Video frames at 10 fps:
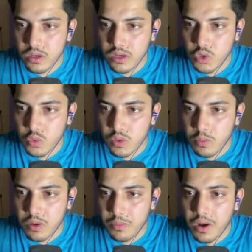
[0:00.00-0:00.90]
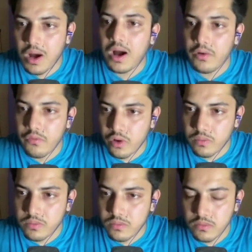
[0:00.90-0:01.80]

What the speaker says: it will pump hard from,